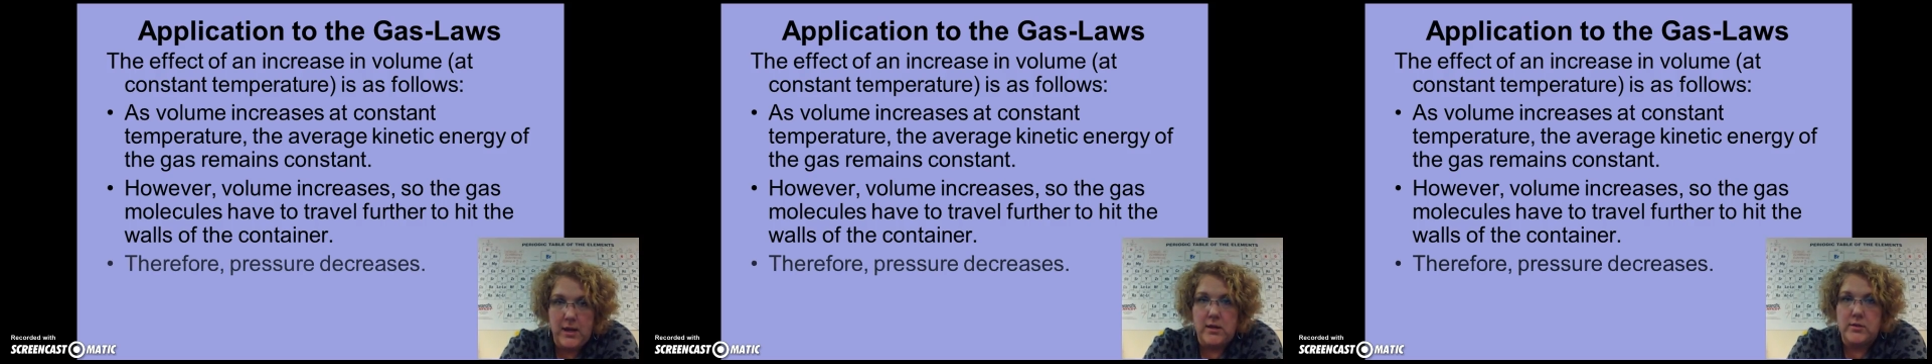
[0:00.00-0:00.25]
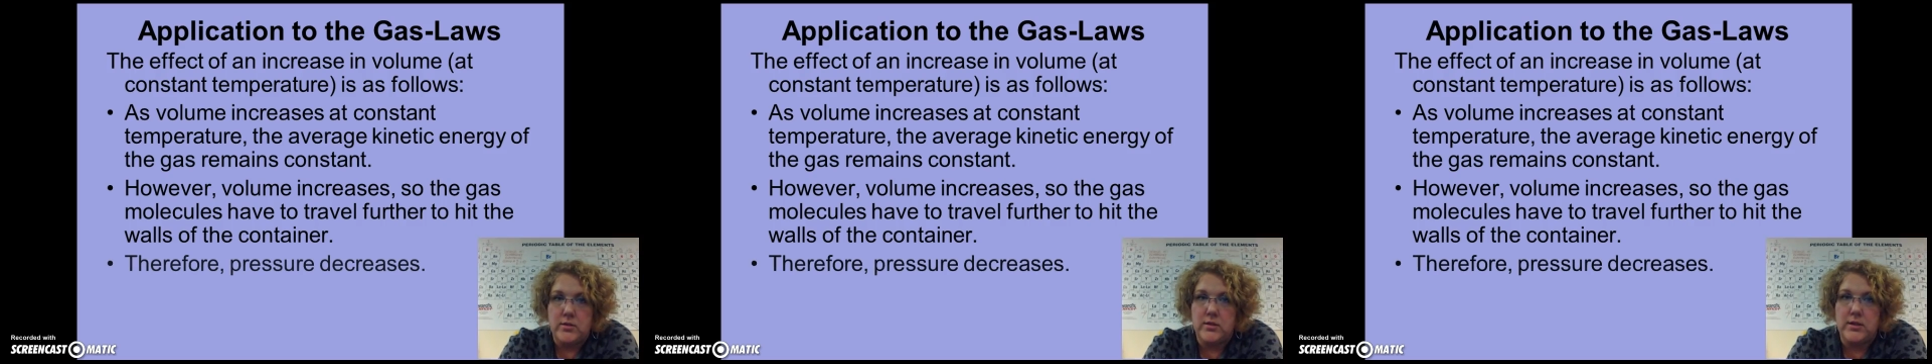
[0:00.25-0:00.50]

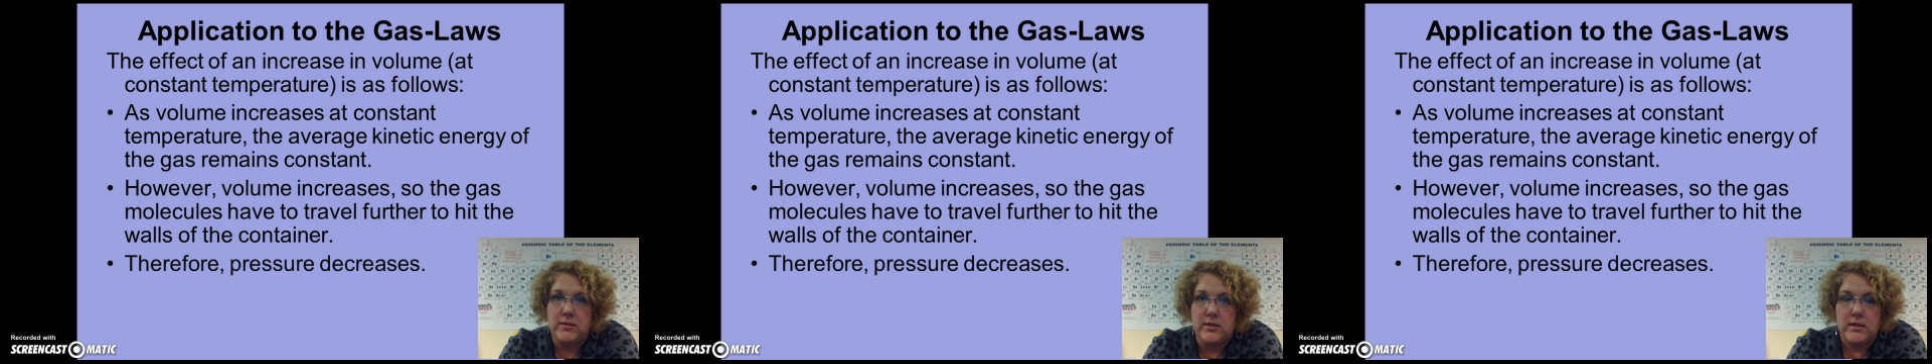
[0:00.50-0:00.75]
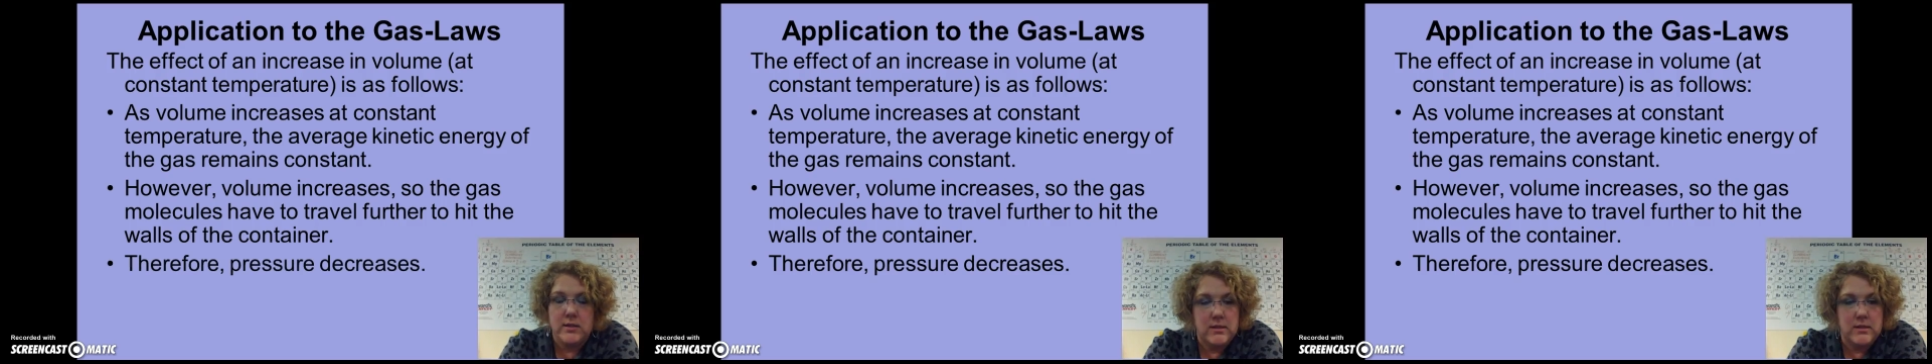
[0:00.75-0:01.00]
So this
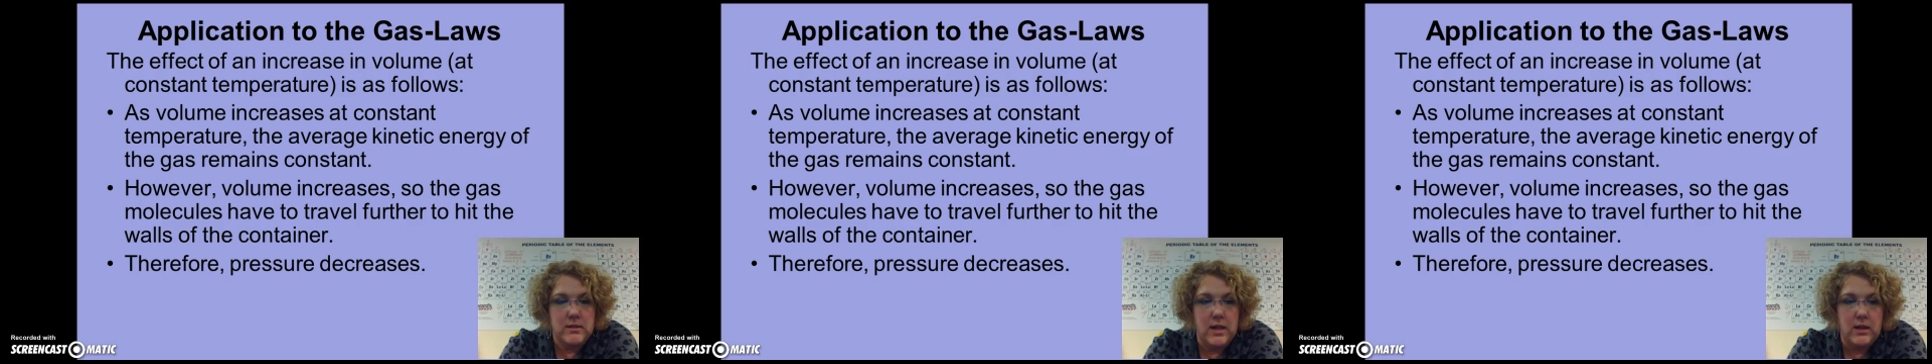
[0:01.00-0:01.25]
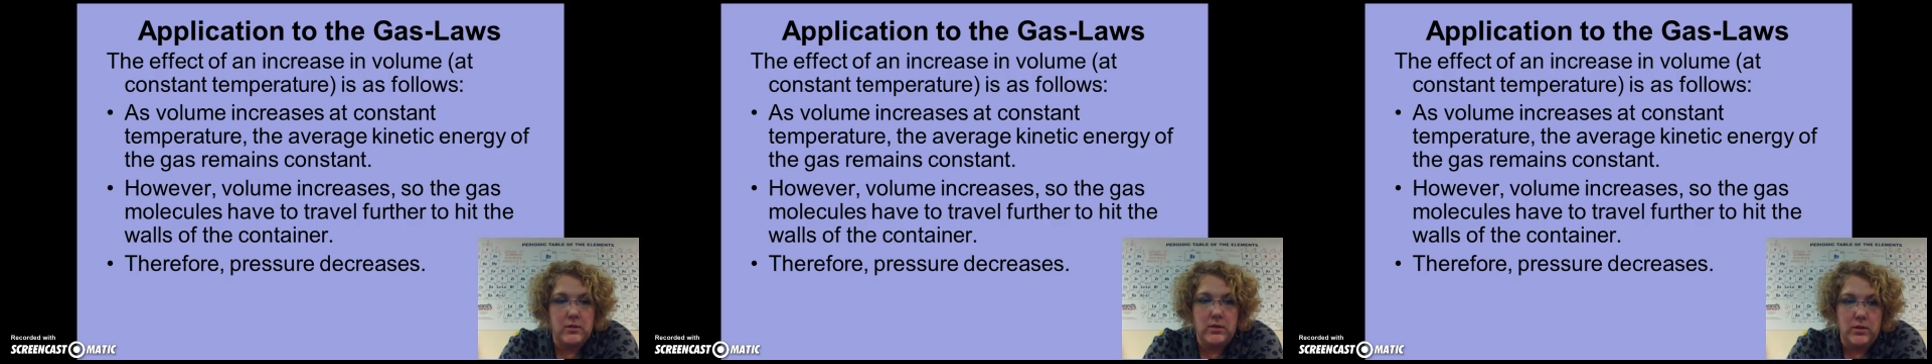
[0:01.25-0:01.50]
is
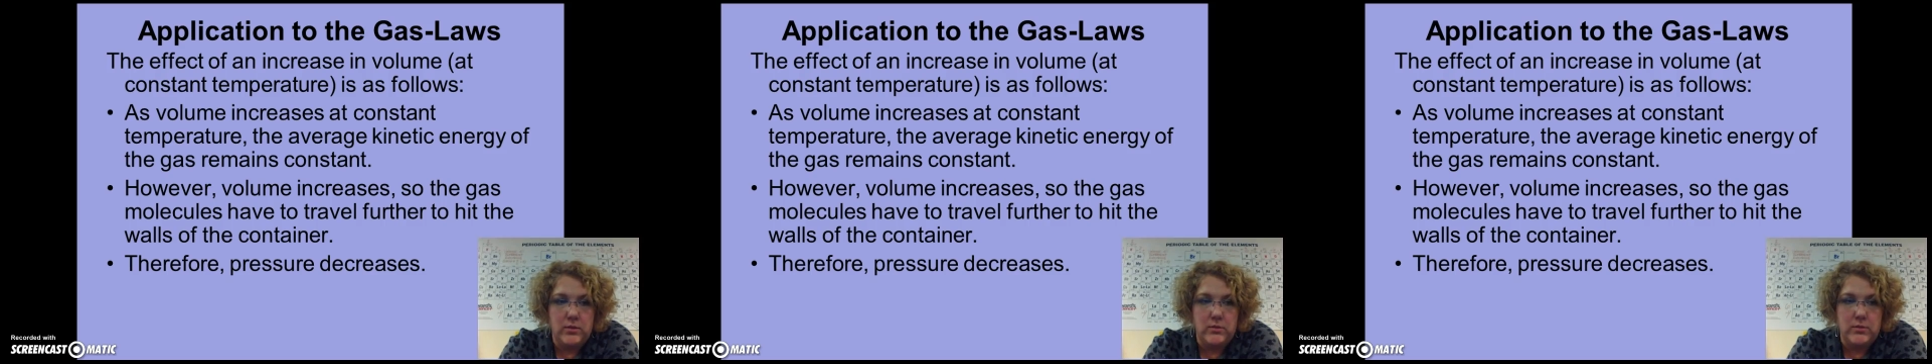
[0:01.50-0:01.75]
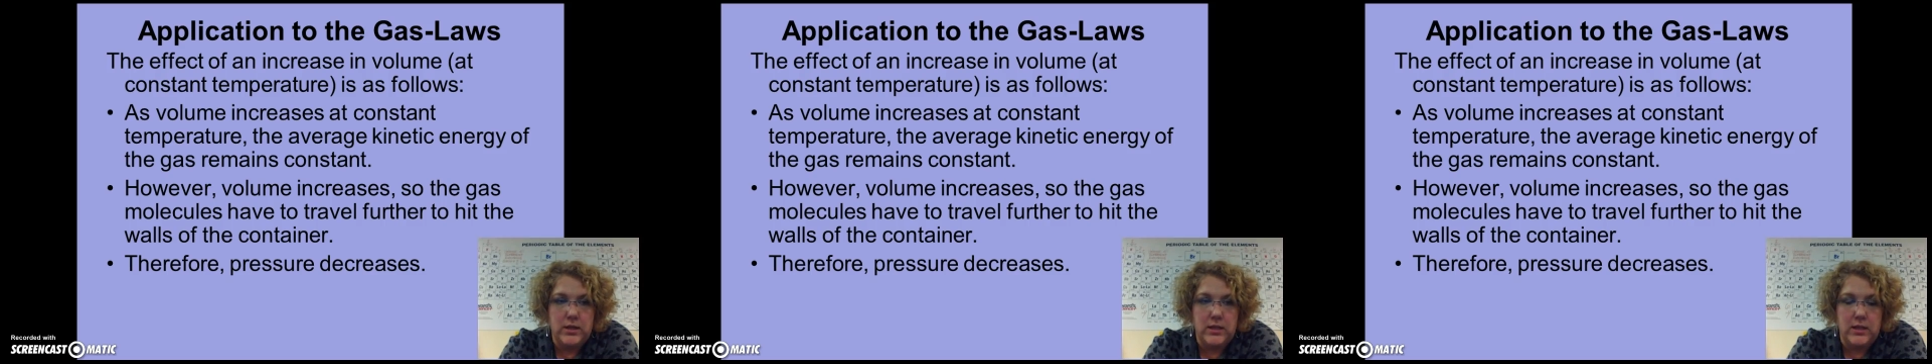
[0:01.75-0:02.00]
how you
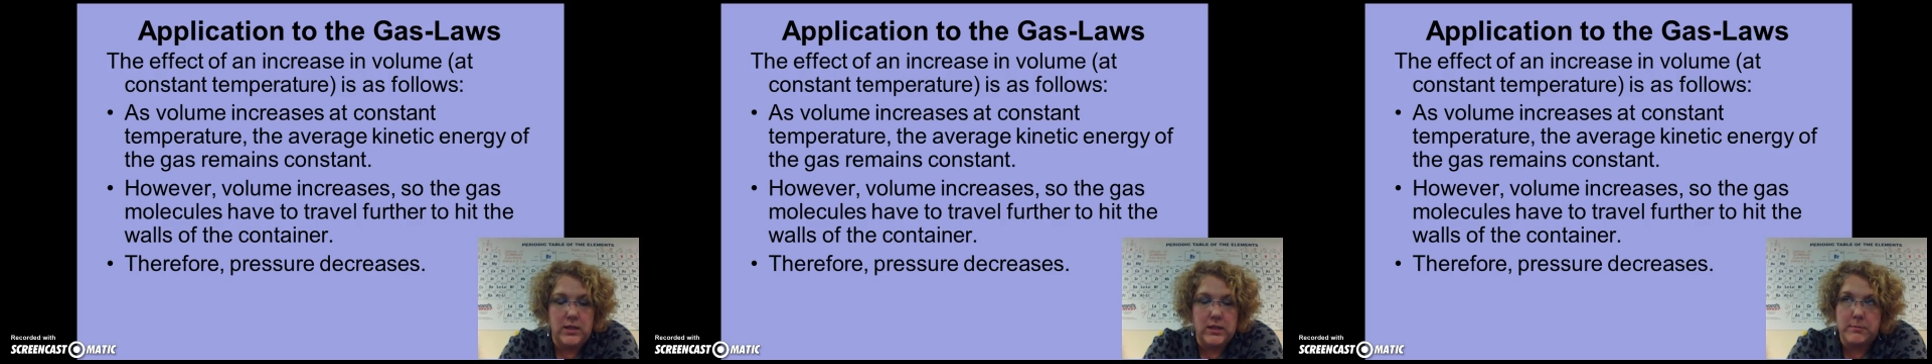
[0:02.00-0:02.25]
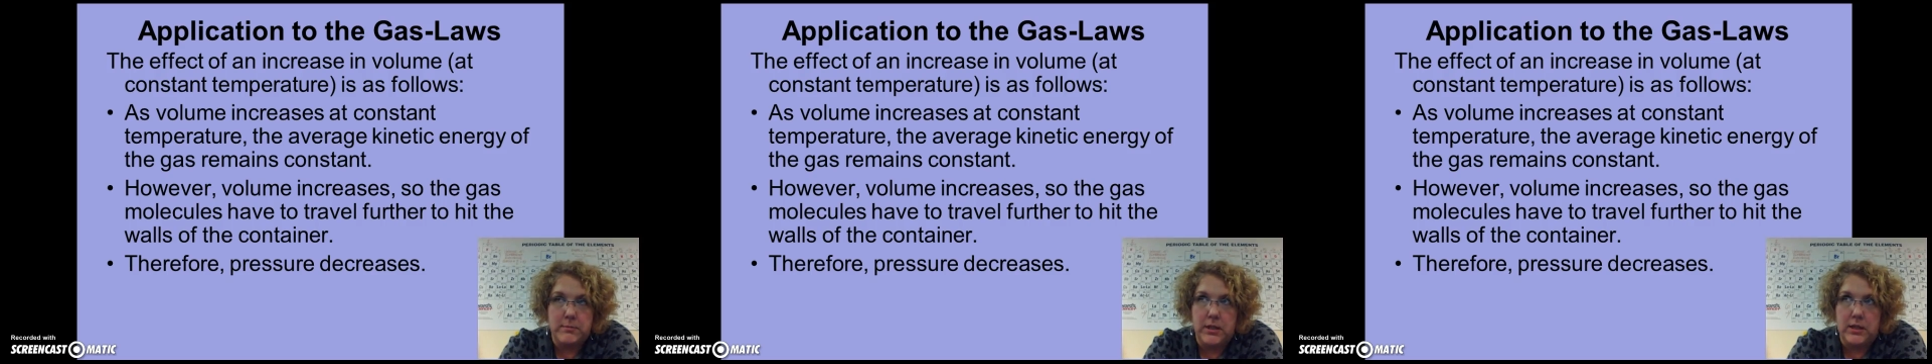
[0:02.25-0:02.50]
use the
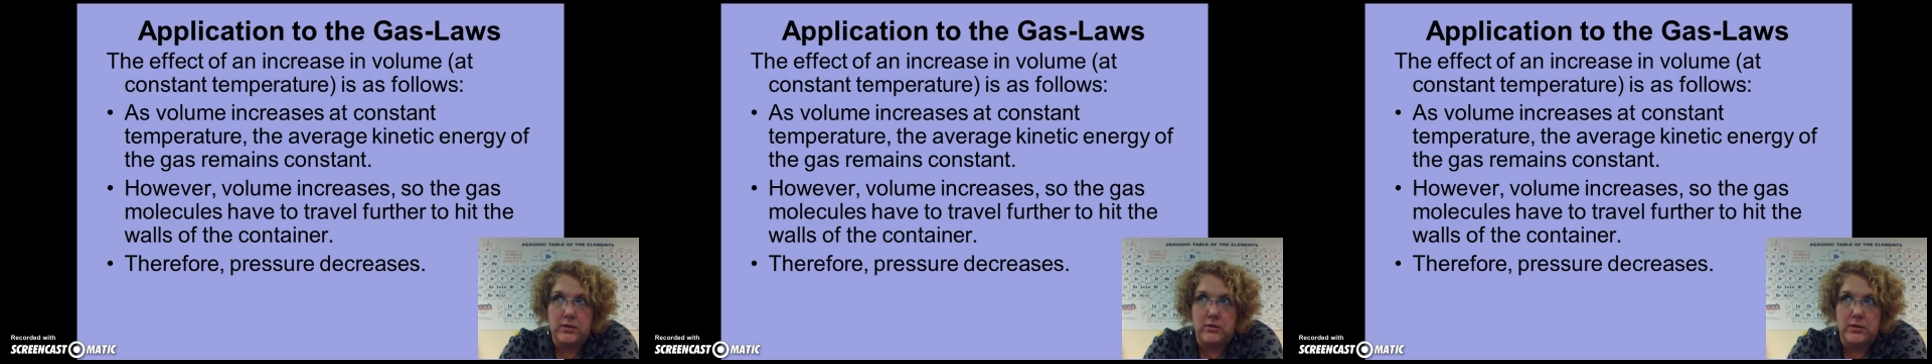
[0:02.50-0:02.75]
kinetic molecular